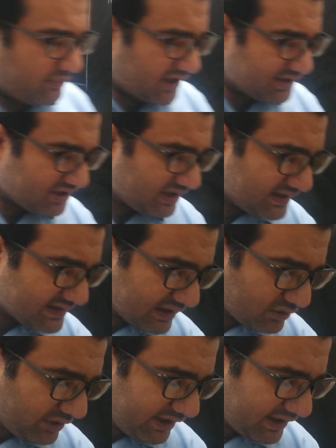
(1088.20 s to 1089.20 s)
pressure is a
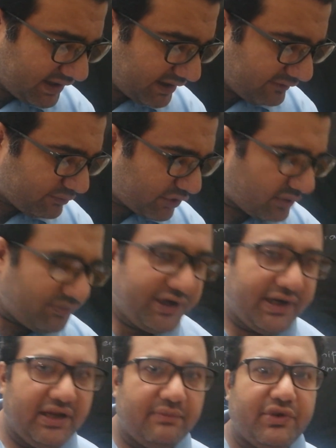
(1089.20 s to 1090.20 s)
colligative
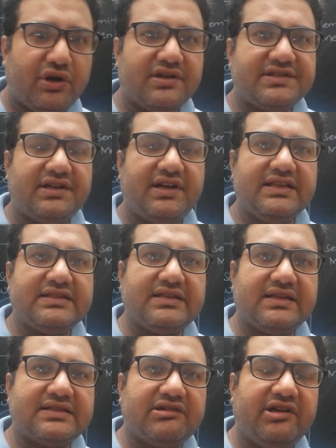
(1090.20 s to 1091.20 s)
property because it is
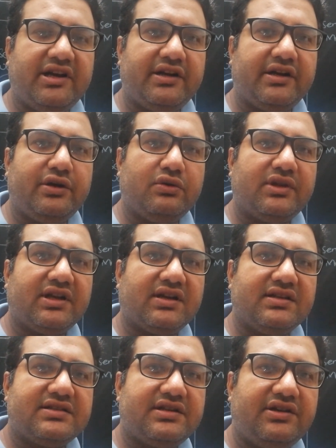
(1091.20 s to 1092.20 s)
just related to the
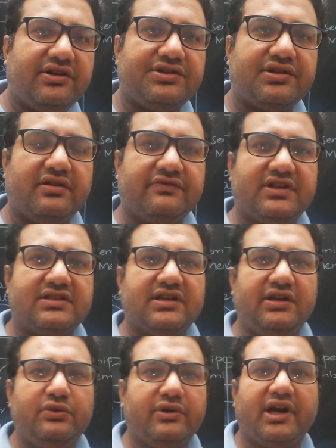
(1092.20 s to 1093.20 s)
concentration of the
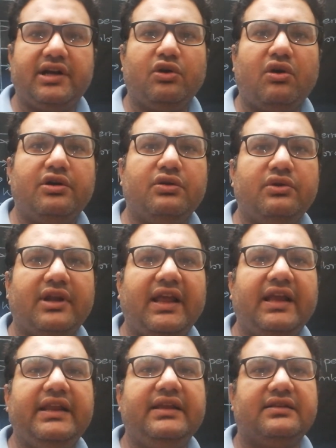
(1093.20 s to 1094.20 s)
solute and not on
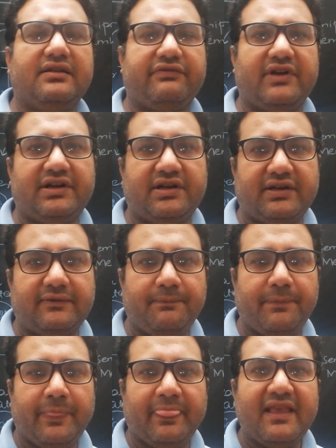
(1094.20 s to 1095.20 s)
any other factor.
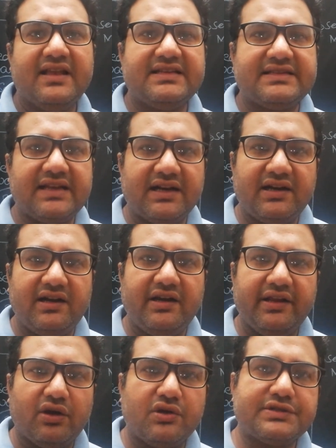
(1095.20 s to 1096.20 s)

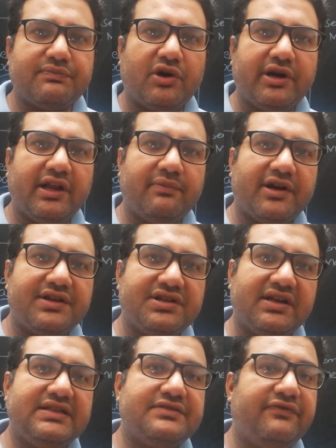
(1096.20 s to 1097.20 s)
Secondly, osmotic
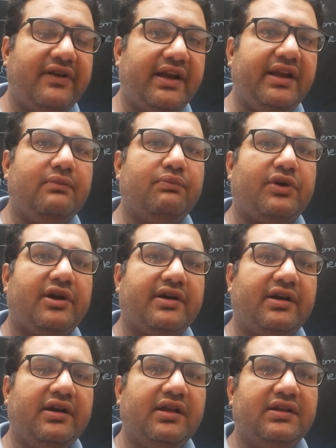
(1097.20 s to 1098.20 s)
pressure is very
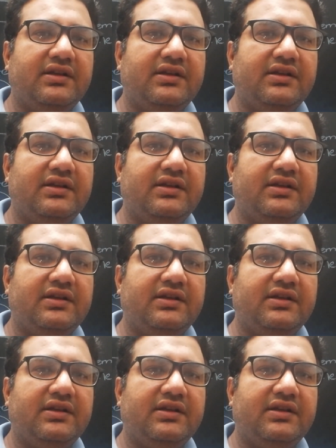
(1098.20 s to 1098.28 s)
important